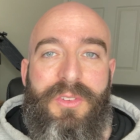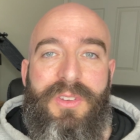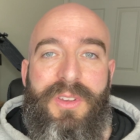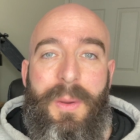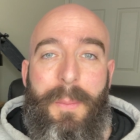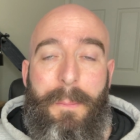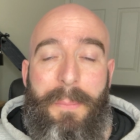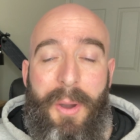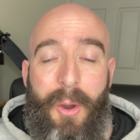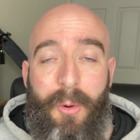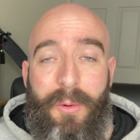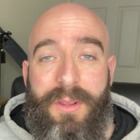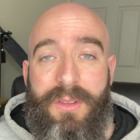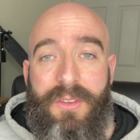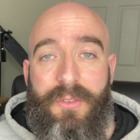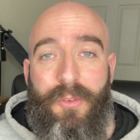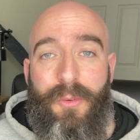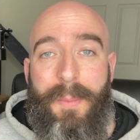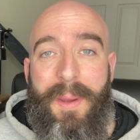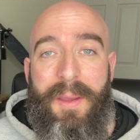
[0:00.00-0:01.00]
components
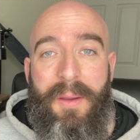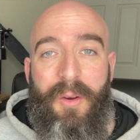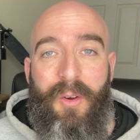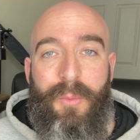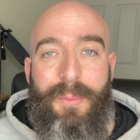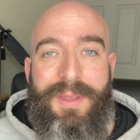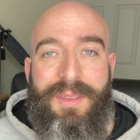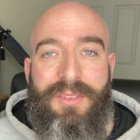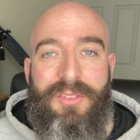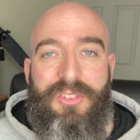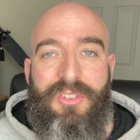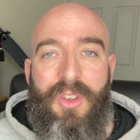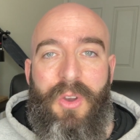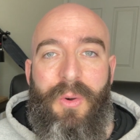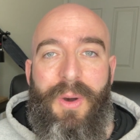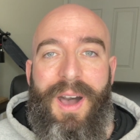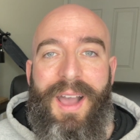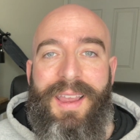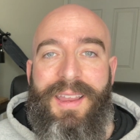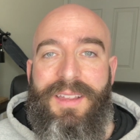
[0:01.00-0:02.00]
for my Omen
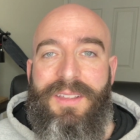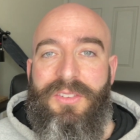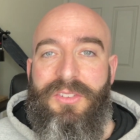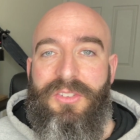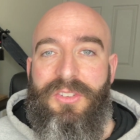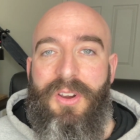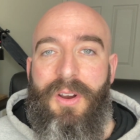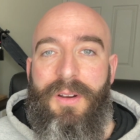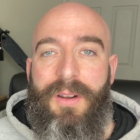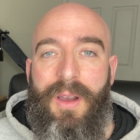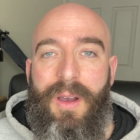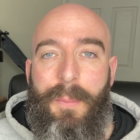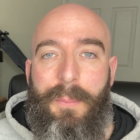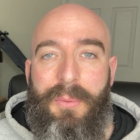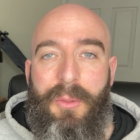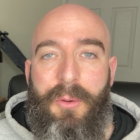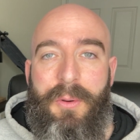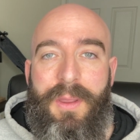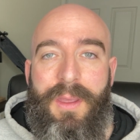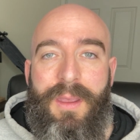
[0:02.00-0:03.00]
so I can start
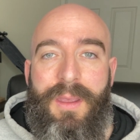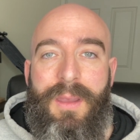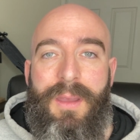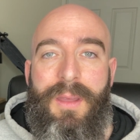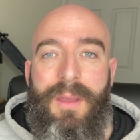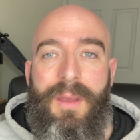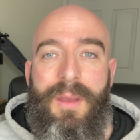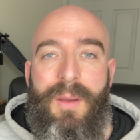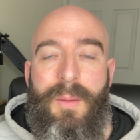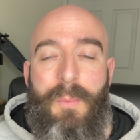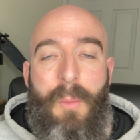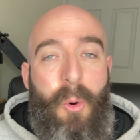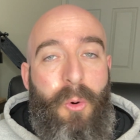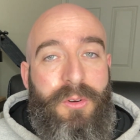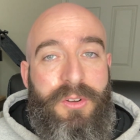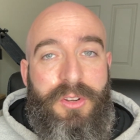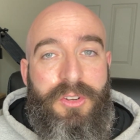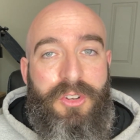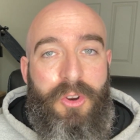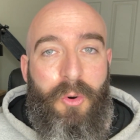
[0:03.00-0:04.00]
uploading more
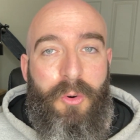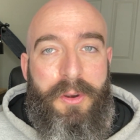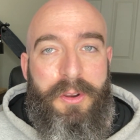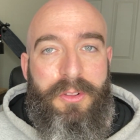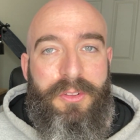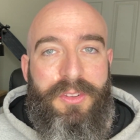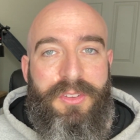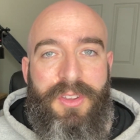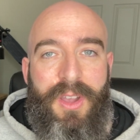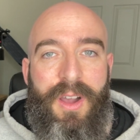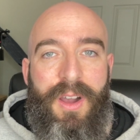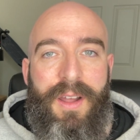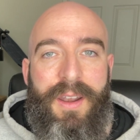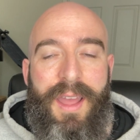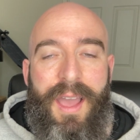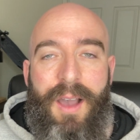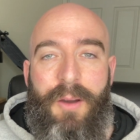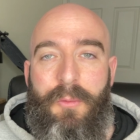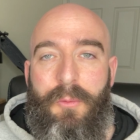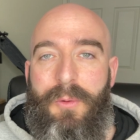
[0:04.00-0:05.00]
tutorials on
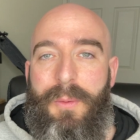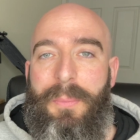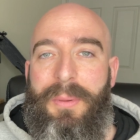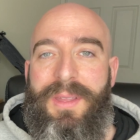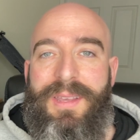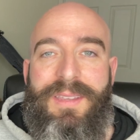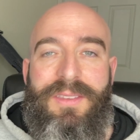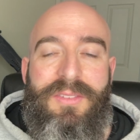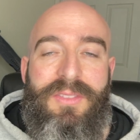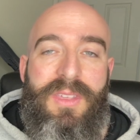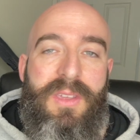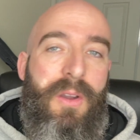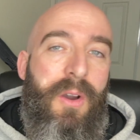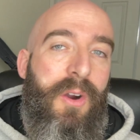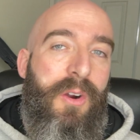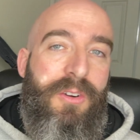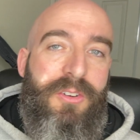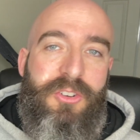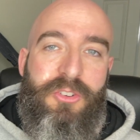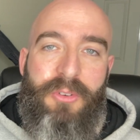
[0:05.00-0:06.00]
how to replace the
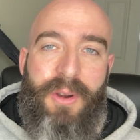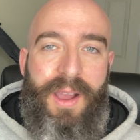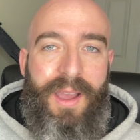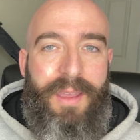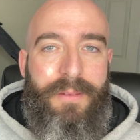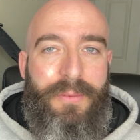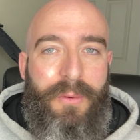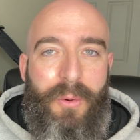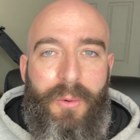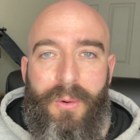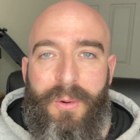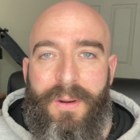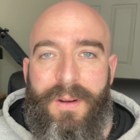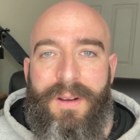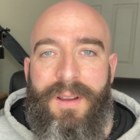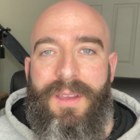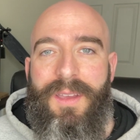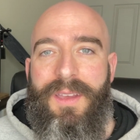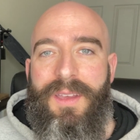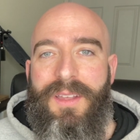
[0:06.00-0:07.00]
hard drive or
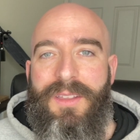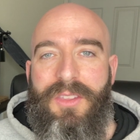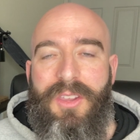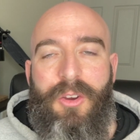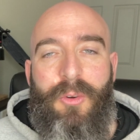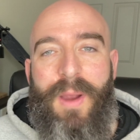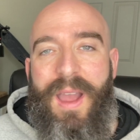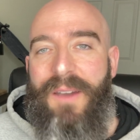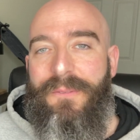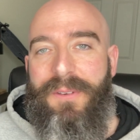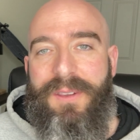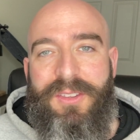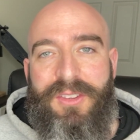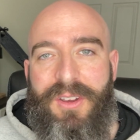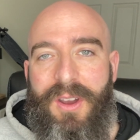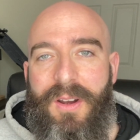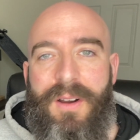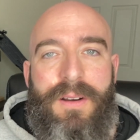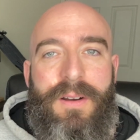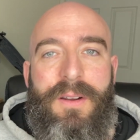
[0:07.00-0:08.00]
the graphics
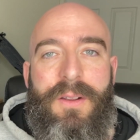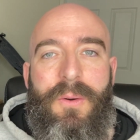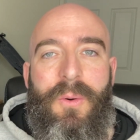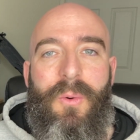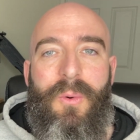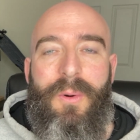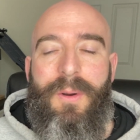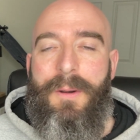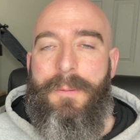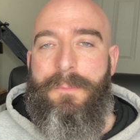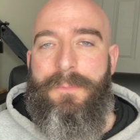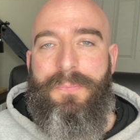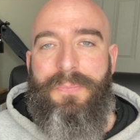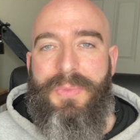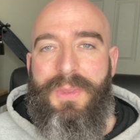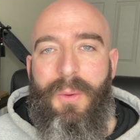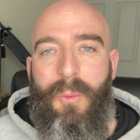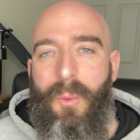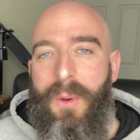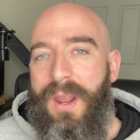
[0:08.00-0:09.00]
card or
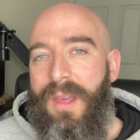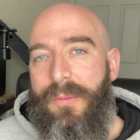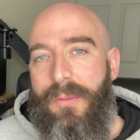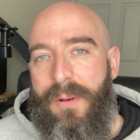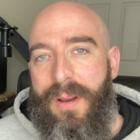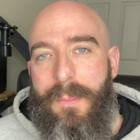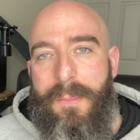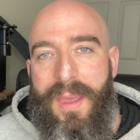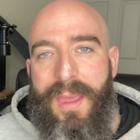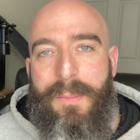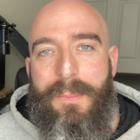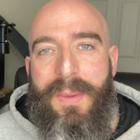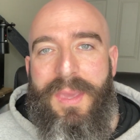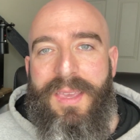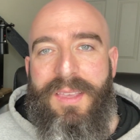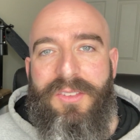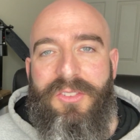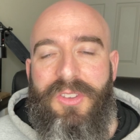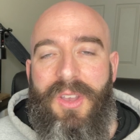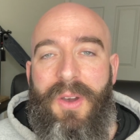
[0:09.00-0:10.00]
whatever it may
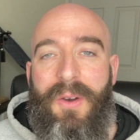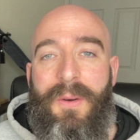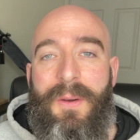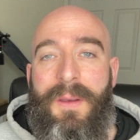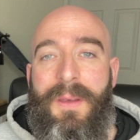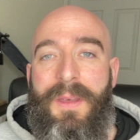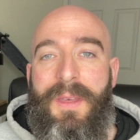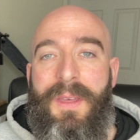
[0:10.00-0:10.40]
be. So